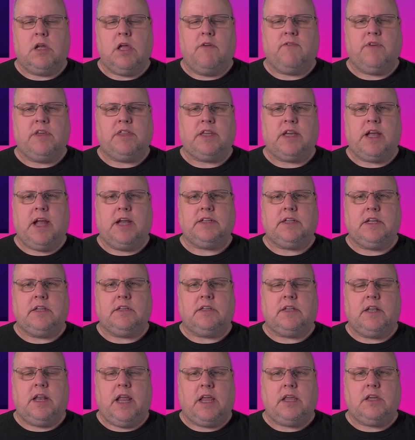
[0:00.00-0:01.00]
Everything I did
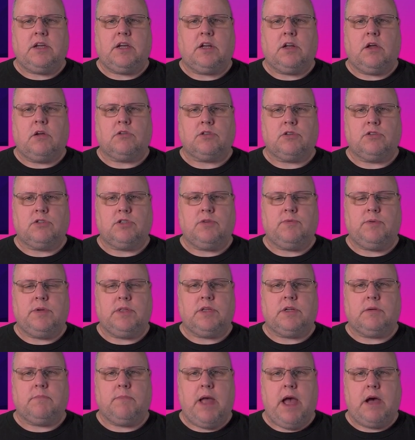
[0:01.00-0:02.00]
today, you can also do
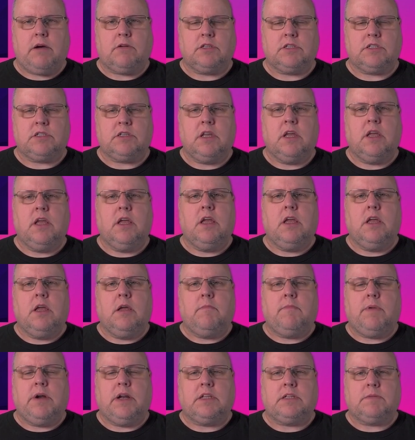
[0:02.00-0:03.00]
with your mouse,
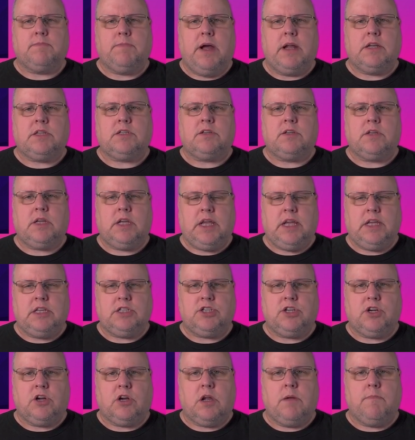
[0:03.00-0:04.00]
but it's much
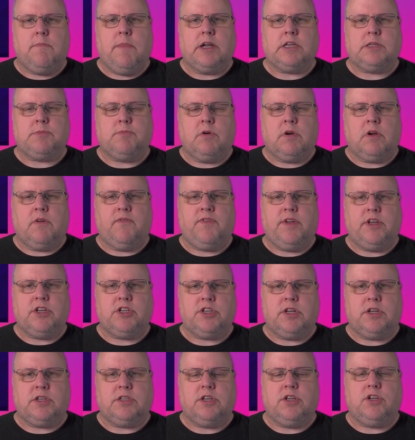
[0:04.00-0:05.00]
easier and much more
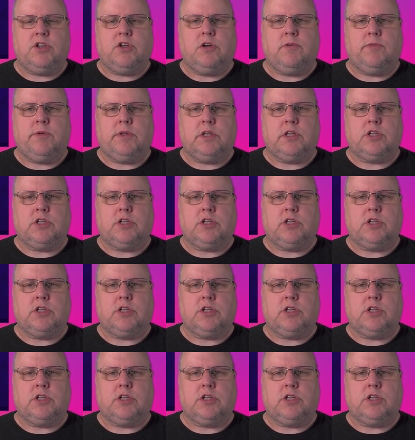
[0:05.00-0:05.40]
efficient to do it with a